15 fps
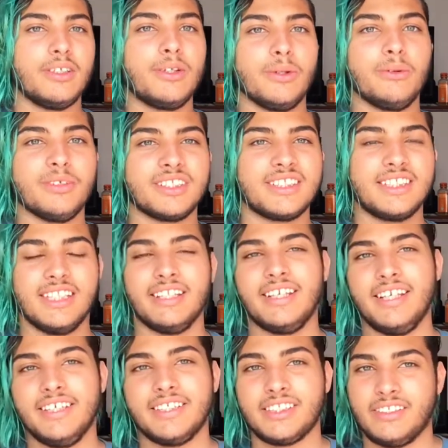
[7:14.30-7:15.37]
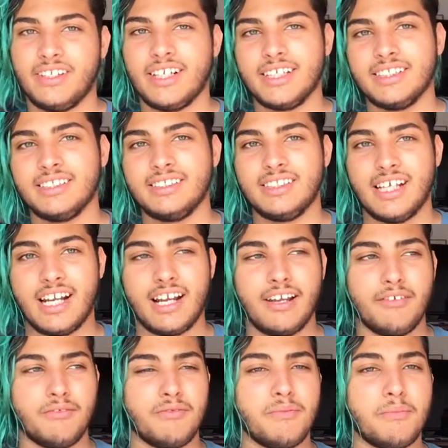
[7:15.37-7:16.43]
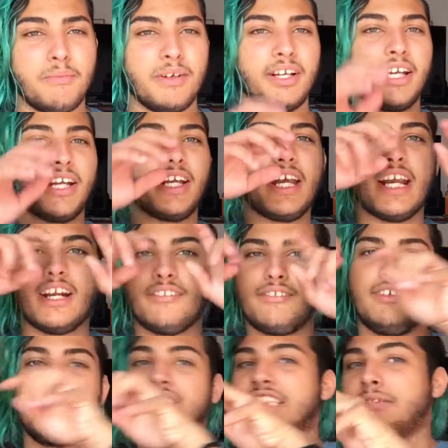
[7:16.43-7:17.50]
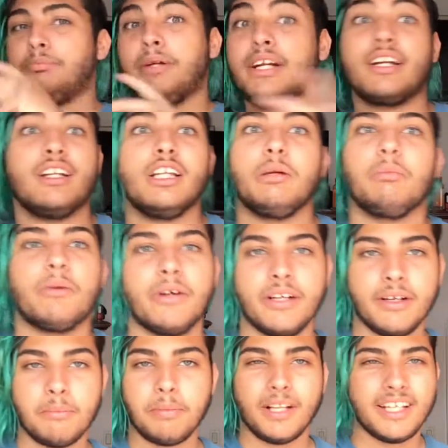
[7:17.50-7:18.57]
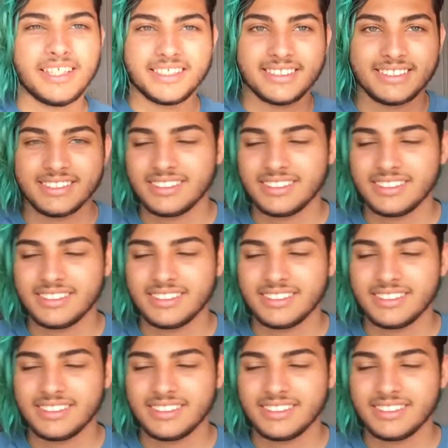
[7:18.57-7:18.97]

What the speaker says: you would see the Easter eggs that I've carefully sprinkled and placed.